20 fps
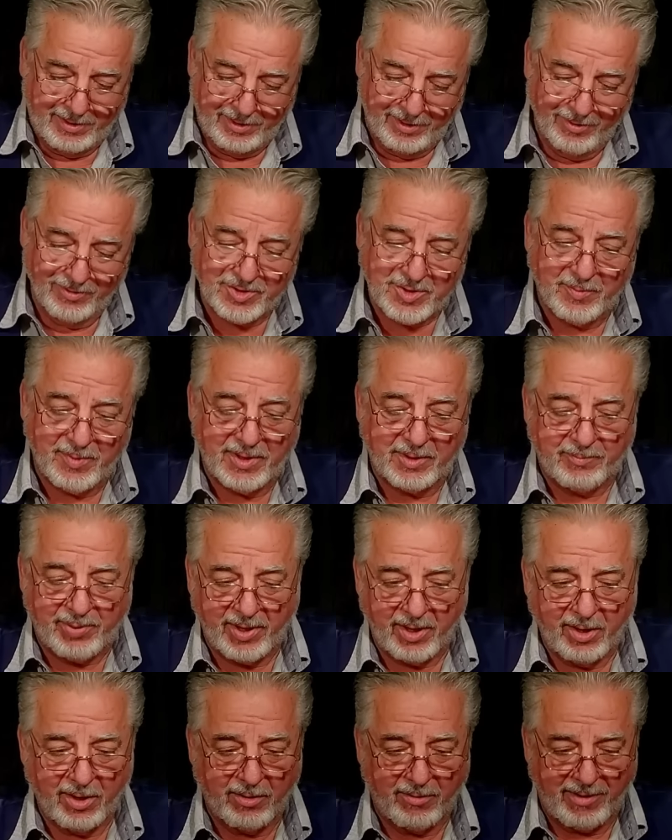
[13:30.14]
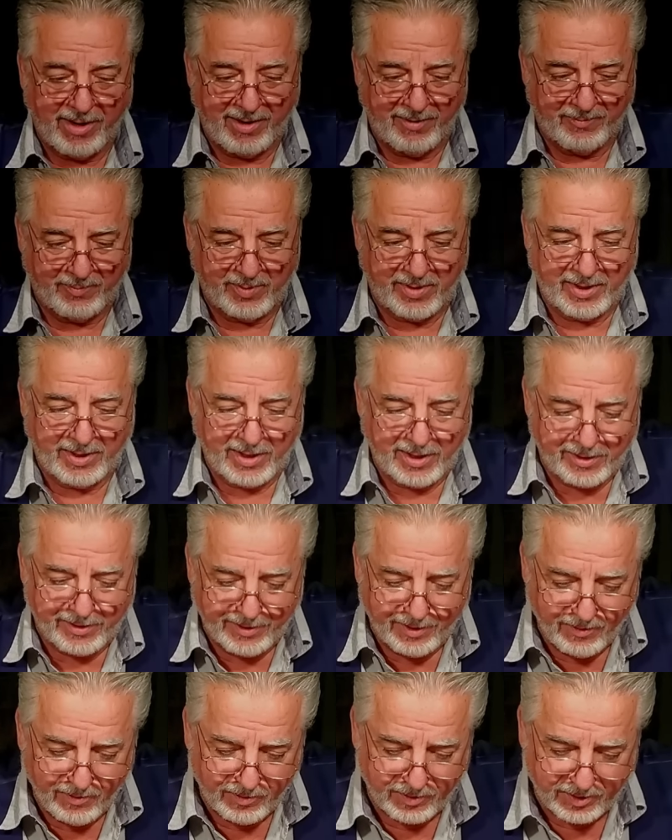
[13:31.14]
Here's a big paragraph, but I got an
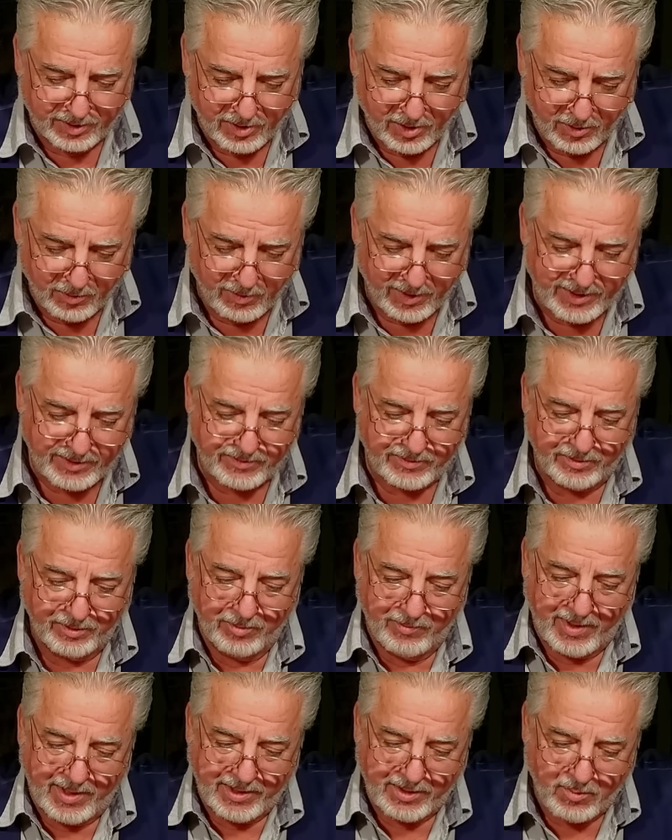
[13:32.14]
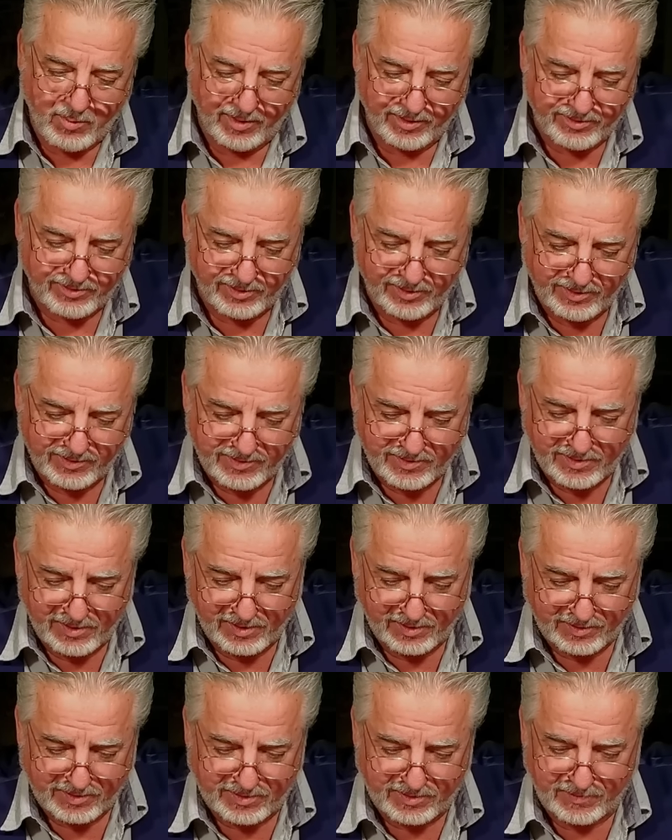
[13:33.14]
arrow to go right to. My question is
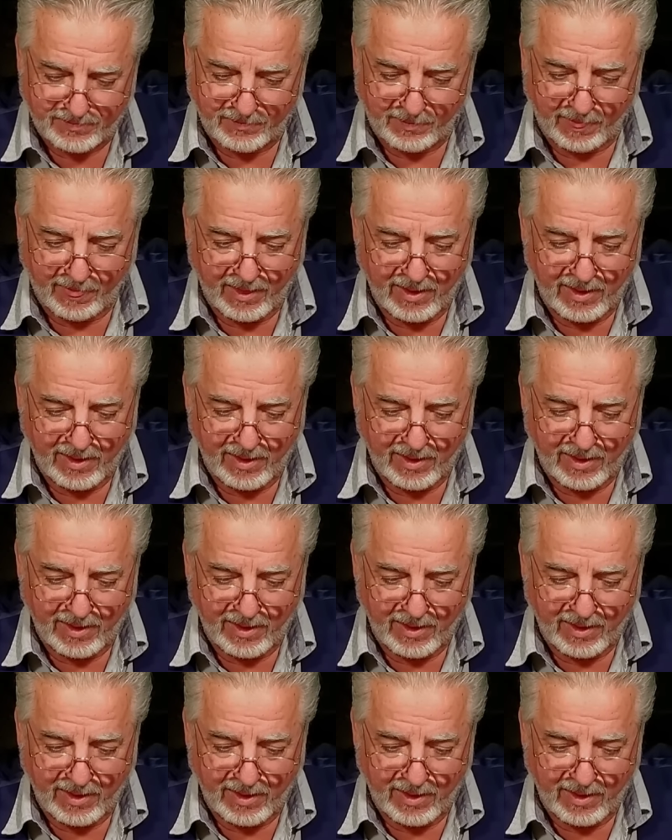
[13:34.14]
this.